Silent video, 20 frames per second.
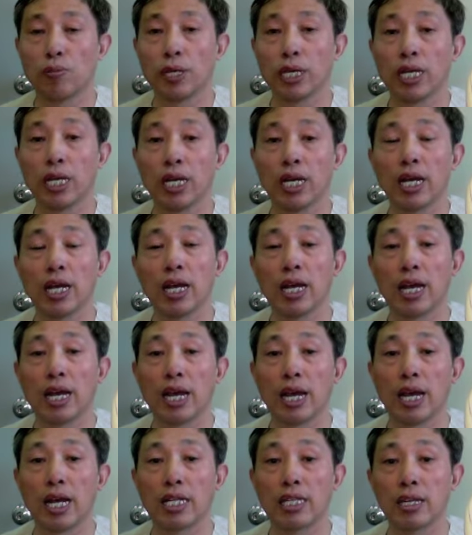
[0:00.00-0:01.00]
me.
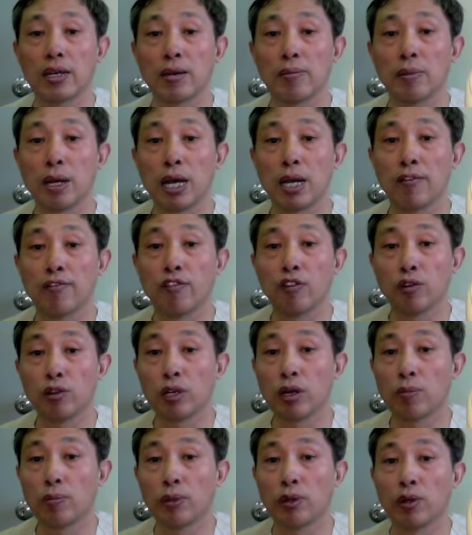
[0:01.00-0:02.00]
And my phone
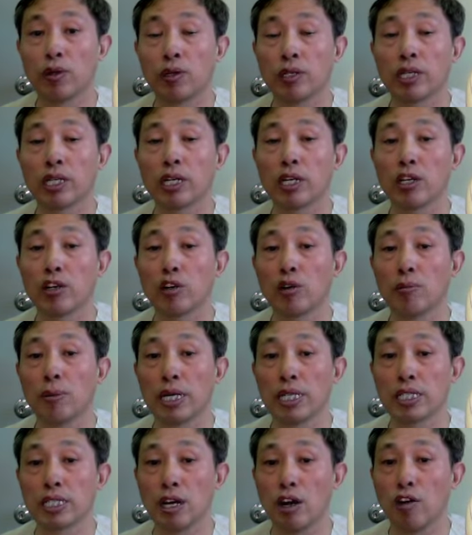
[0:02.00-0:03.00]
number, you can call my
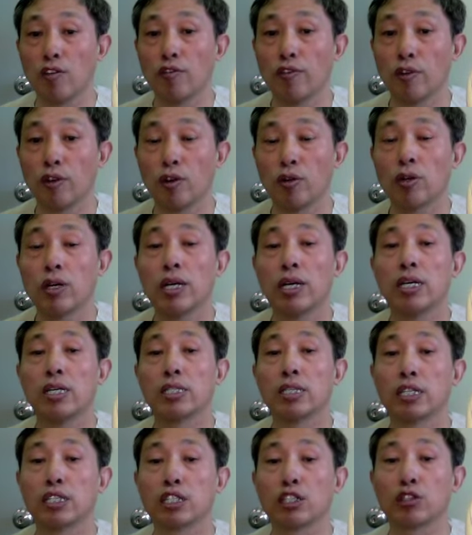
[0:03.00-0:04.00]
cell phone.
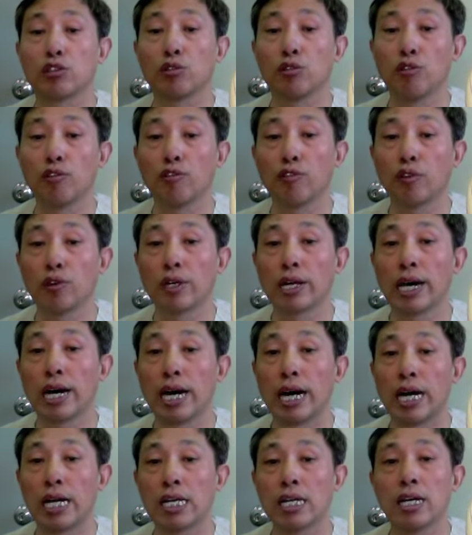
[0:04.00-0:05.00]
That's a
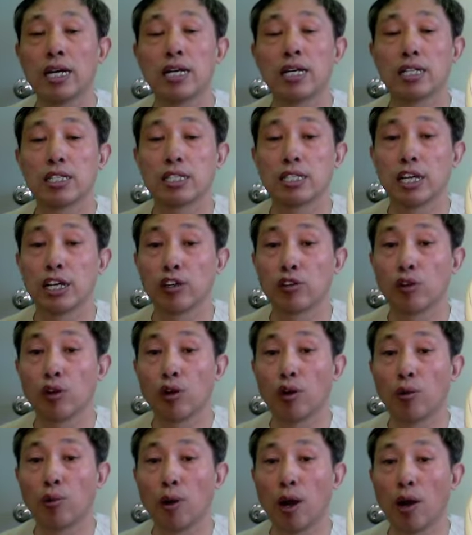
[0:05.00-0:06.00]

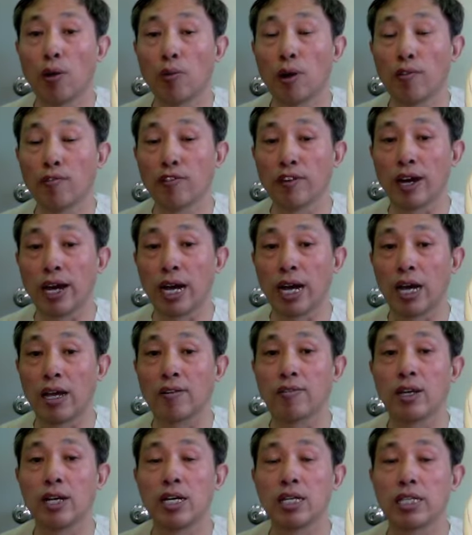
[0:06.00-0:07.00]
249-0115.
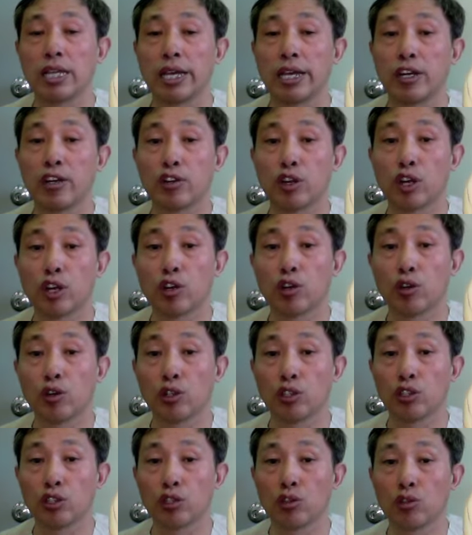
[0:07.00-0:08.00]
The area code
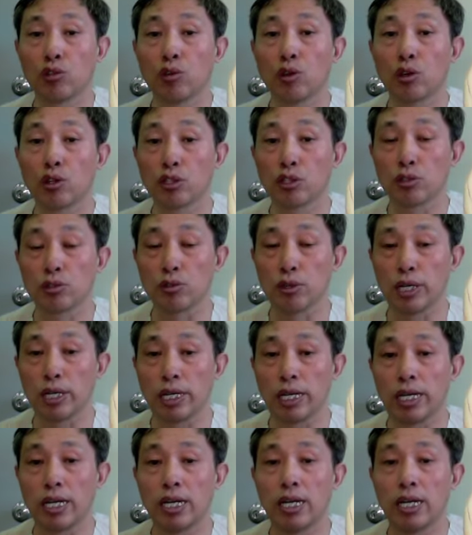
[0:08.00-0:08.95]
is 203.